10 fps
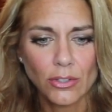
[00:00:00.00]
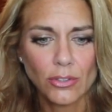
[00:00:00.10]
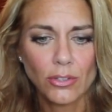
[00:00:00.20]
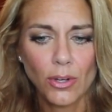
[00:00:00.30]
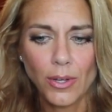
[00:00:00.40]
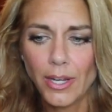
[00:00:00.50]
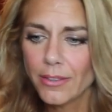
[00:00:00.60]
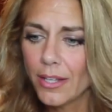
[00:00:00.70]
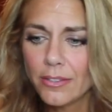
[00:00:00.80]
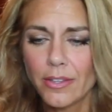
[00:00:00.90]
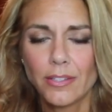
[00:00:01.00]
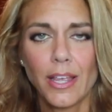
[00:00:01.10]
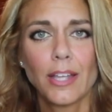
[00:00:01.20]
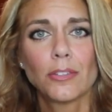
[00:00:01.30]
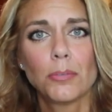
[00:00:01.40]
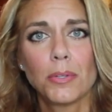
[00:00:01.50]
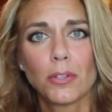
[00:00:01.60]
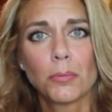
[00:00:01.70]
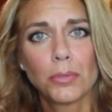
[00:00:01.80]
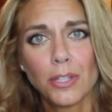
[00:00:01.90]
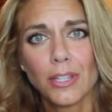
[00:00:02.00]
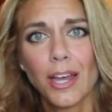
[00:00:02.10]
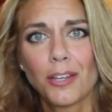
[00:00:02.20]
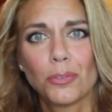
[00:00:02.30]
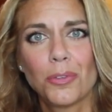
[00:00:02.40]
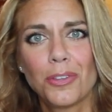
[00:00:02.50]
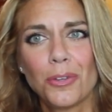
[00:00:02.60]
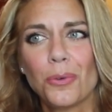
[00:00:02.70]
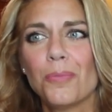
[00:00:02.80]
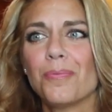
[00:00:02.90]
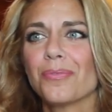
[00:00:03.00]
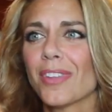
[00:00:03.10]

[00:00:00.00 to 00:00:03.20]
So at the end of the day, to be completely honest with you,